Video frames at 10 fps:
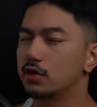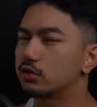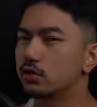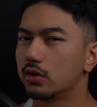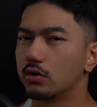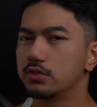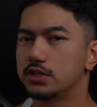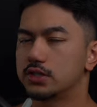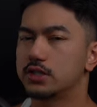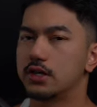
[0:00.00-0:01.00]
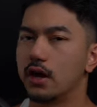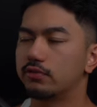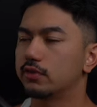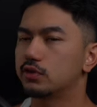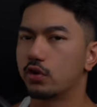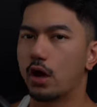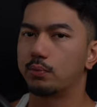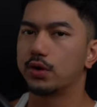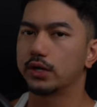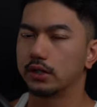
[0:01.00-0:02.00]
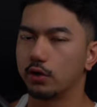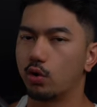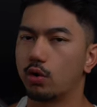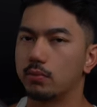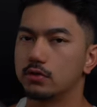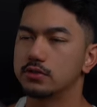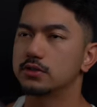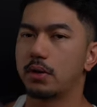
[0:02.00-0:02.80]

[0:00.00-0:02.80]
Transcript: not too low, just enough to help regulate hormones.